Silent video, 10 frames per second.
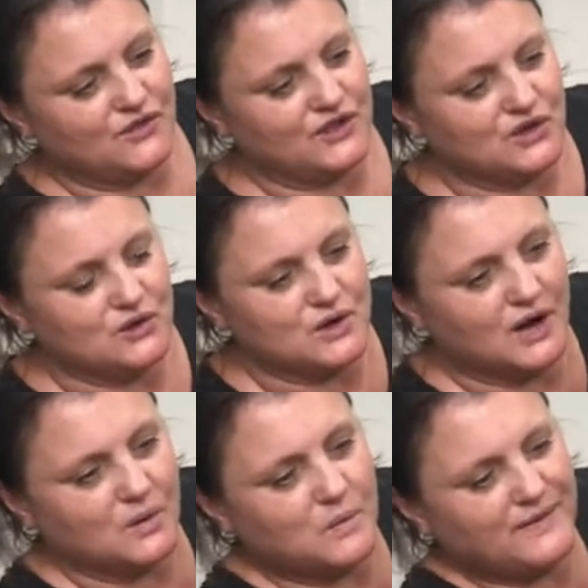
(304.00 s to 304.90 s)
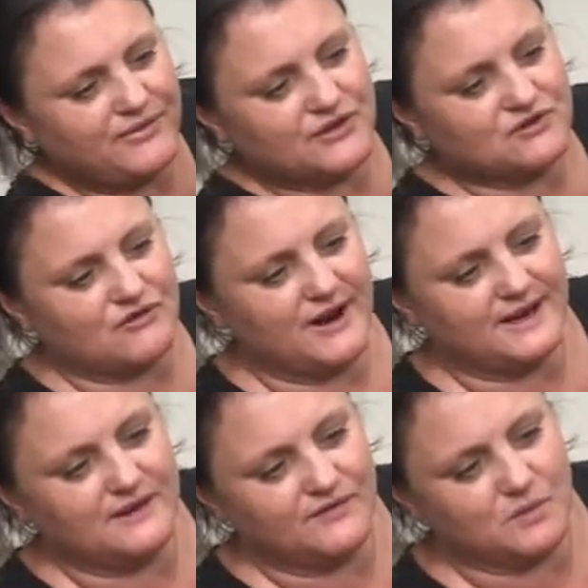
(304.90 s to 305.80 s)
that you go with the
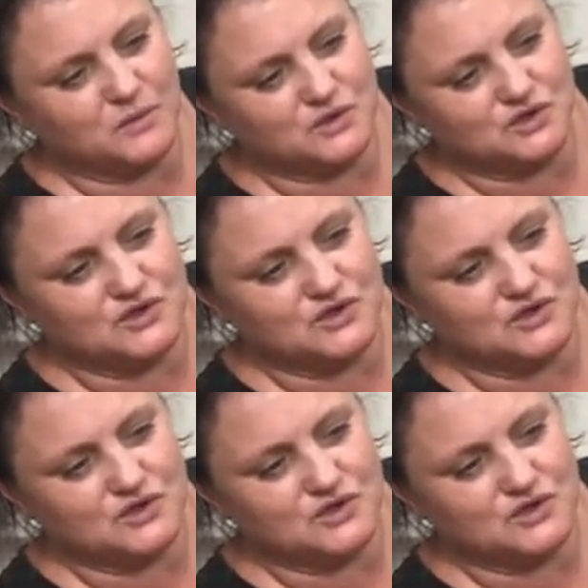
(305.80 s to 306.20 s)
grain of the wood.